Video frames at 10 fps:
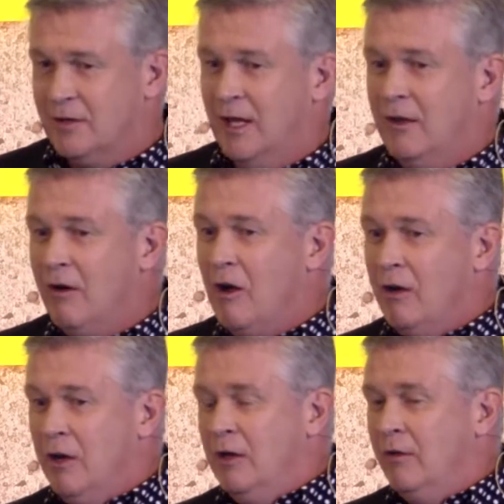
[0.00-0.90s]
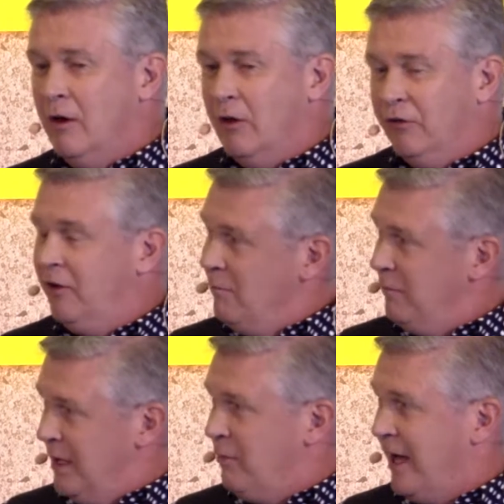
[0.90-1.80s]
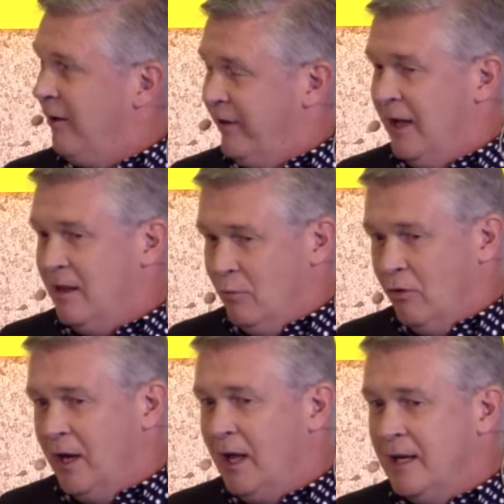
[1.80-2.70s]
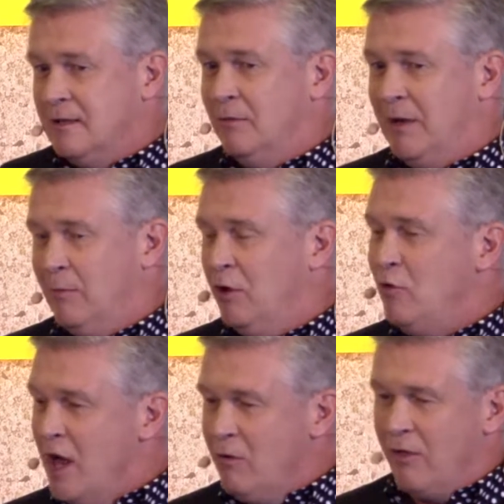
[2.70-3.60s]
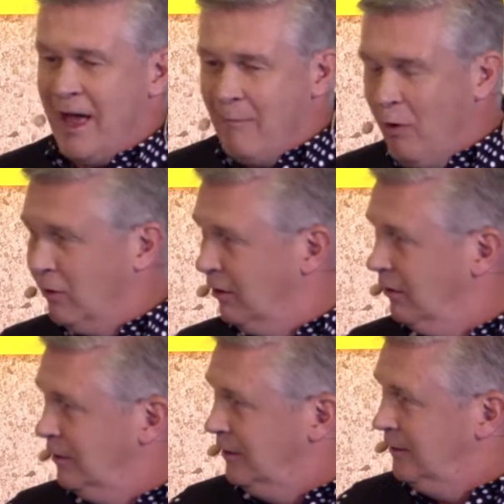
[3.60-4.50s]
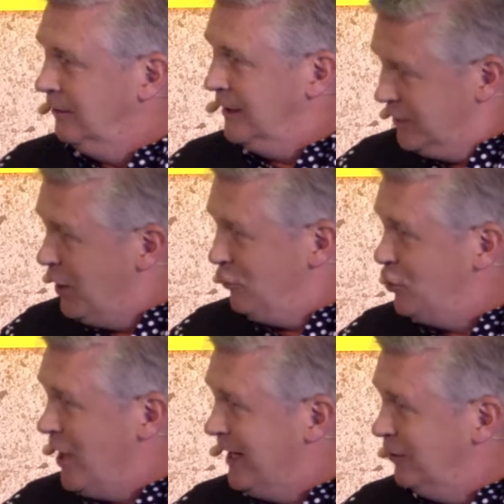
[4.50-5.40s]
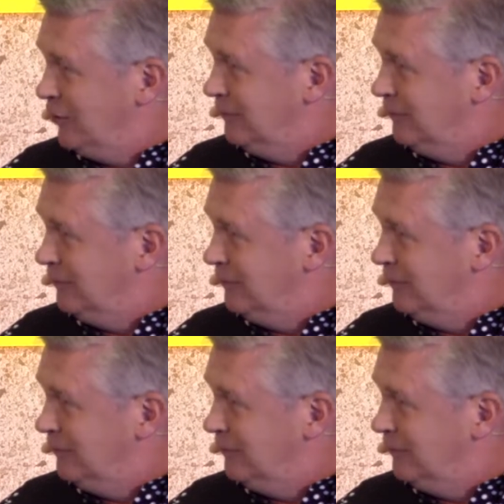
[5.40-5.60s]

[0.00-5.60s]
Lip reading: And there are some people out there, the more enlightened people, who know that model is going to change.